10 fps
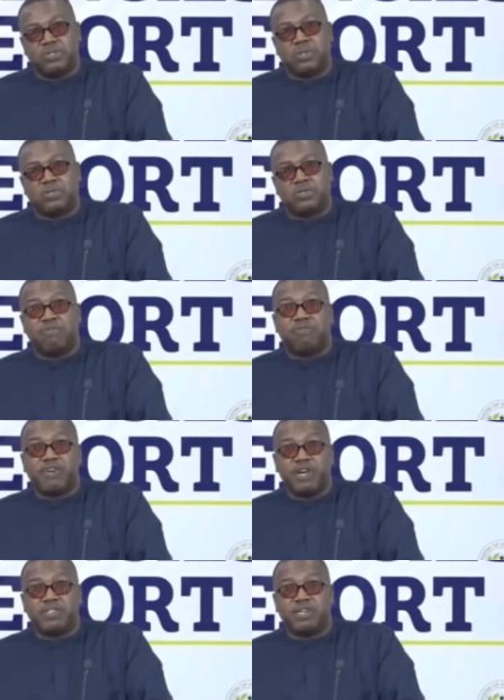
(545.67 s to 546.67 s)
that
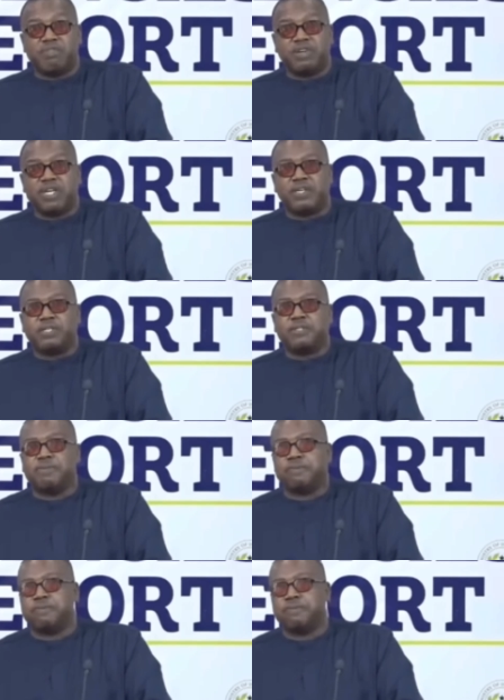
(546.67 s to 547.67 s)
is also very
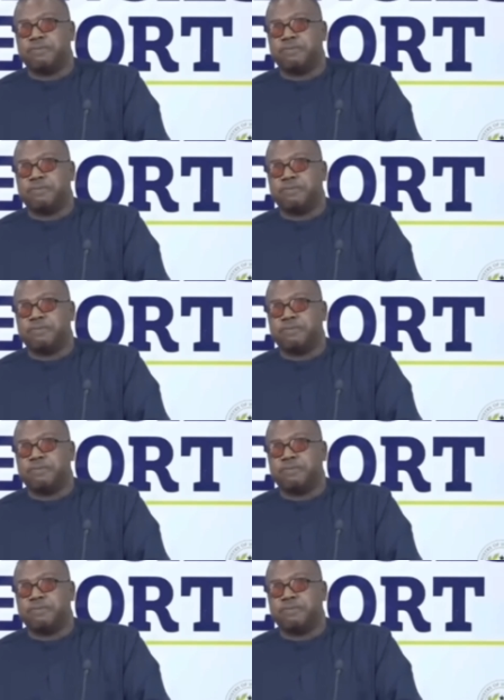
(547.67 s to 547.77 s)
significant.